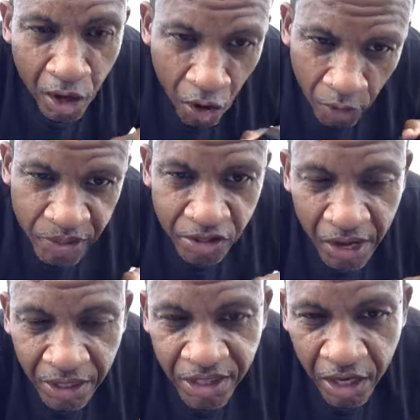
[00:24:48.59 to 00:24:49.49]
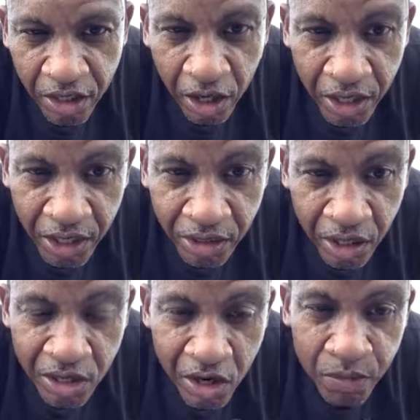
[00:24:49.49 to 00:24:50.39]
All we trying to tell y'all is,
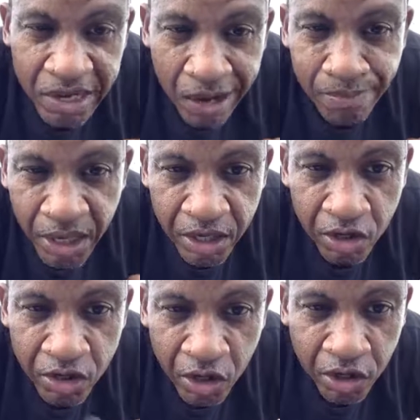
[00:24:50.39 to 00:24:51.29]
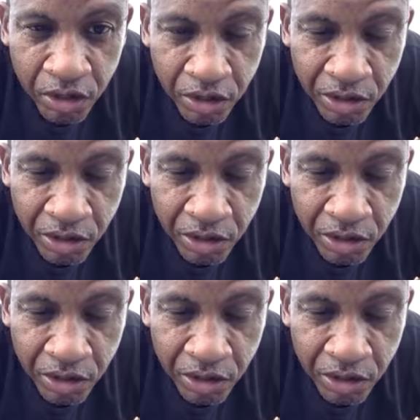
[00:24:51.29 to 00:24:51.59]
yo, we got money on y'all.